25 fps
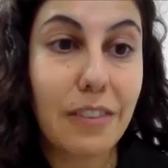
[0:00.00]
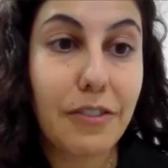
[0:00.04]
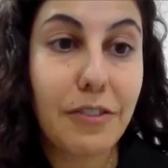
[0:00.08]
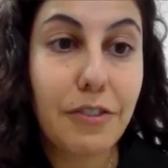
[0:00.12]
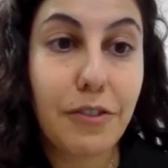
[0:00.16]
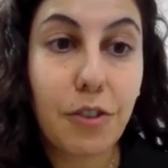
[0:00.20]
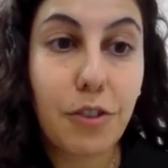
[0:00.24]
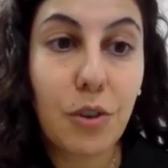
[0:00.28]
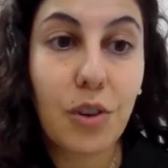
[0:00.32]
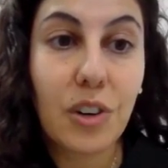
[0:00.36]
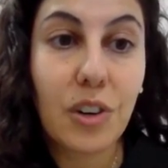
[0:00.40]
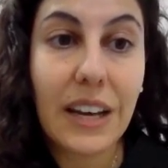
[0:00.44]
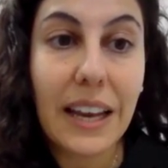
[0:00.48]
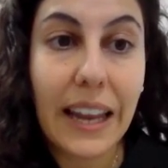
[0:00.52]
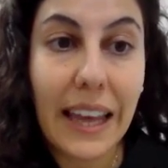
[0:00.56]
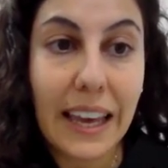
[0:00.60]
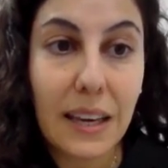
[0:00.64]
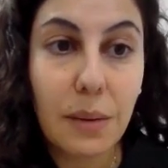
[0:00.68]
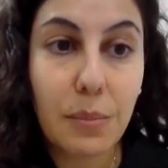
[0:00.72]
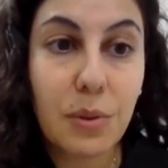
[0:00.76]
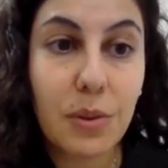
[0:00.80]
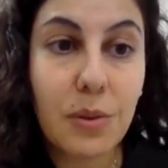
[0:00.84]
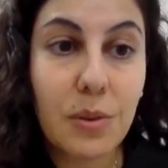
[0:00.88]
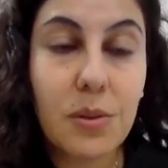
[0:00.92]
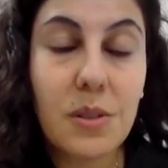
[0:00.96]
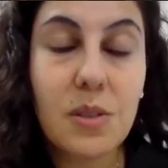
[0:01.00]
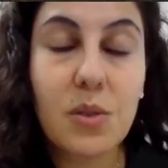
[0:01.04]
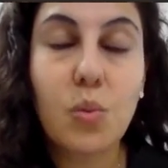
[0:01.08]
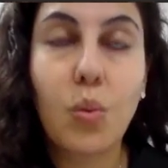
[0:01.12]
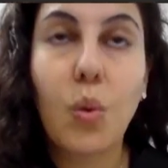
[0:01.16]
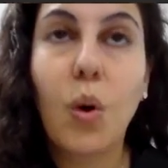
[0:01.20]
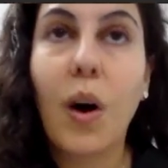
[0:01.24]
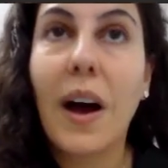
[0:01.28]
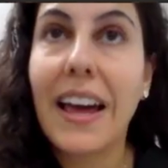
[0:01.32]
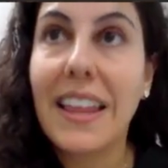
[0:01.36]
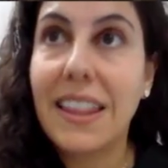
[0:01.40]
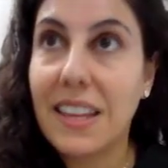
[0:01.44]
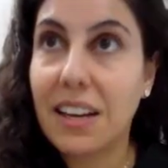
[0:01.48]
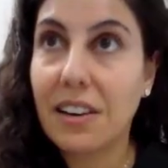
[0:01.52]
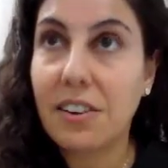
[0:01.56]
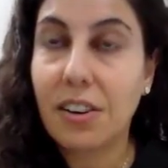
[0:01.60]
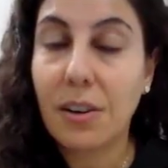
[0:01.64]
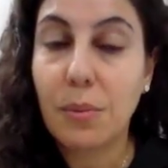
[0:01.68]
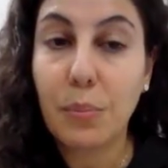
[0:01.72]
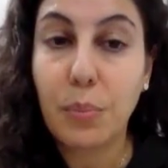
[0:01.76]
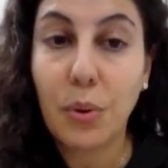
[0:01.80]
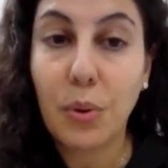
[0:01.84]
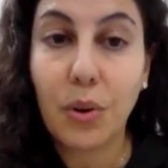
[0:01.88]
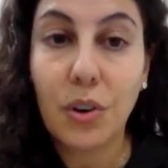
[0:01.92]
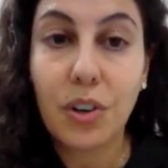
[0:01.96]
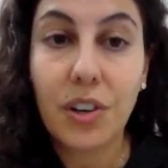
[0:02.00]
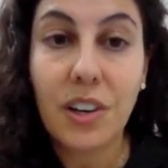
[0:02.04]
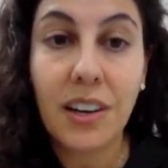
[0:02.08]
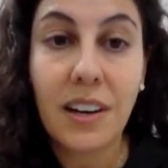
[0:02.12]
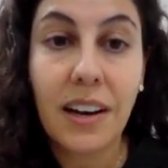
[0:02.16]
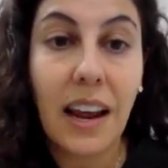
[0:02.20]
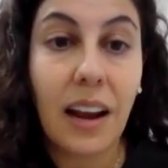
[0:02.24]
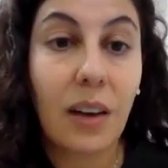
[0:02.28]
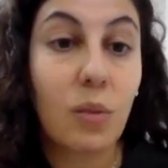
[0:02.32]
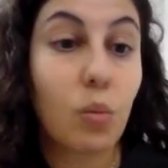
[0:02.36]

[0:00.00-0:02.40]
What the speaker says: are food labels, why they're important,